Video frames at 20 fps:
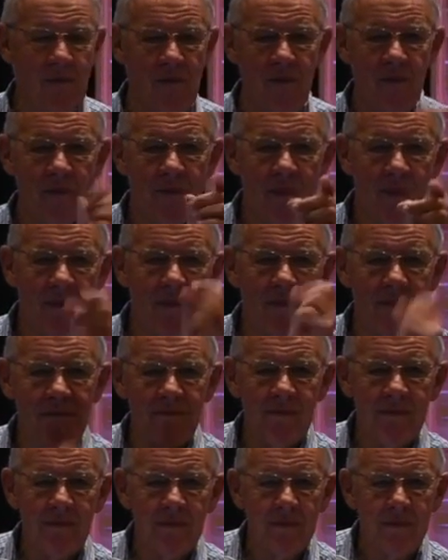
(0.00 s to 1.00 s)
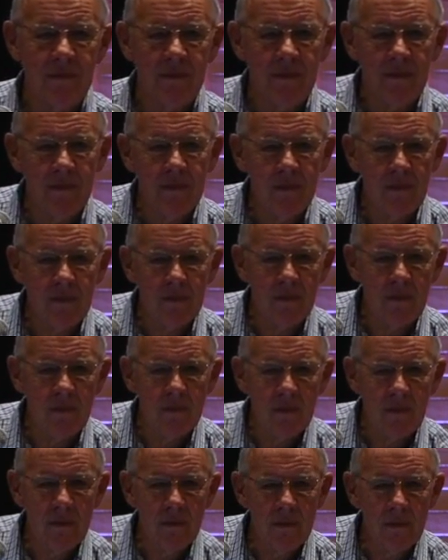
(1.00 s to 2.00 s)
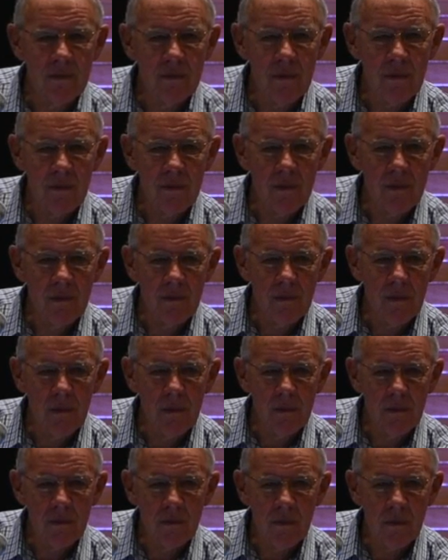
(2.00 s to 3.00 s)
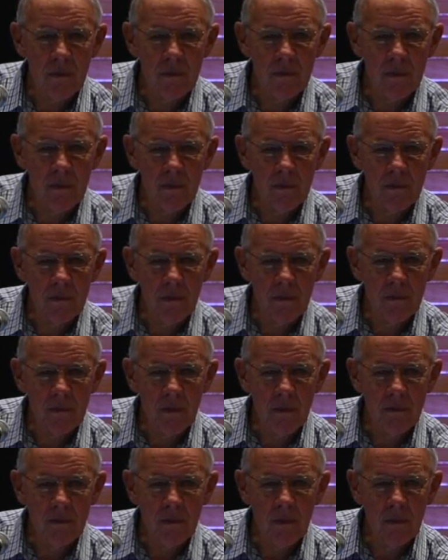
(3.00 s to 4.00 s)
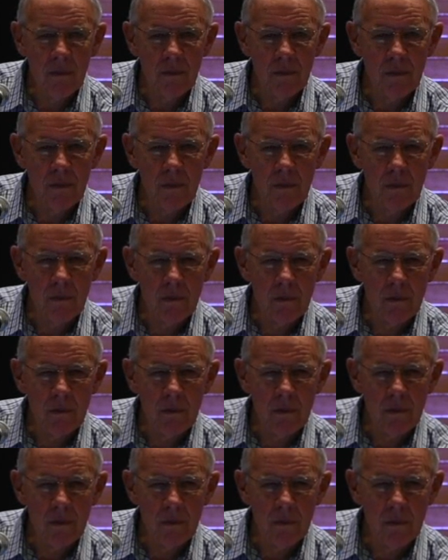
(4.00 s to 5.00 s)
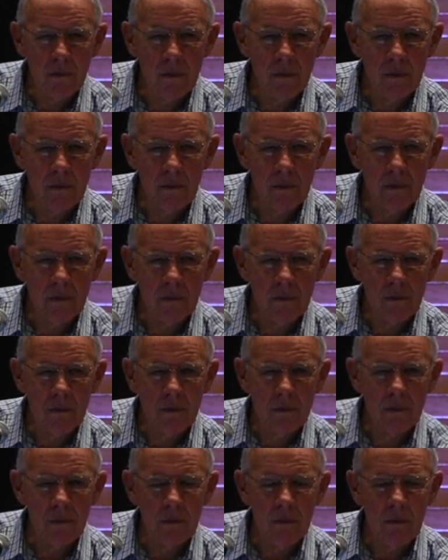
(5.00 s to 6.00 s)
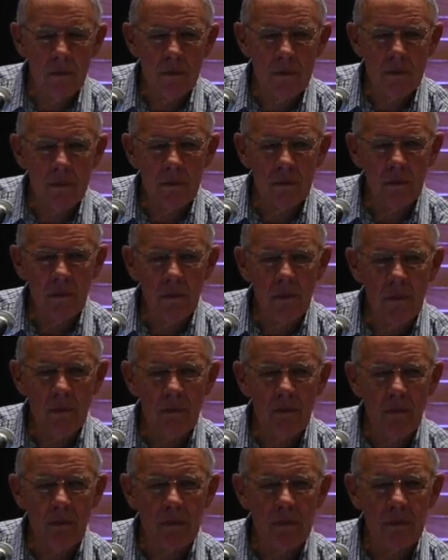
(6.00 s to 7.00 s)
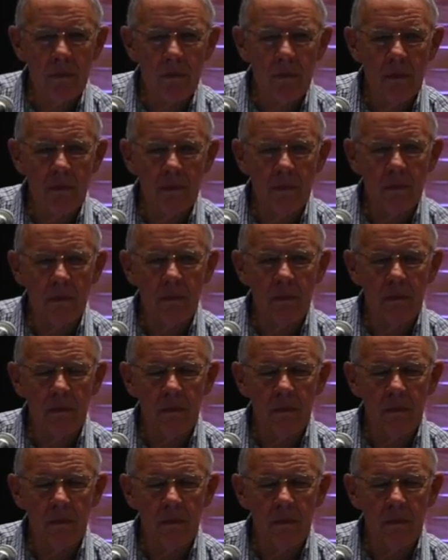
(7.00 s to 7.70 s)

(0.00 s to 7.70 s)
Nobody speaks.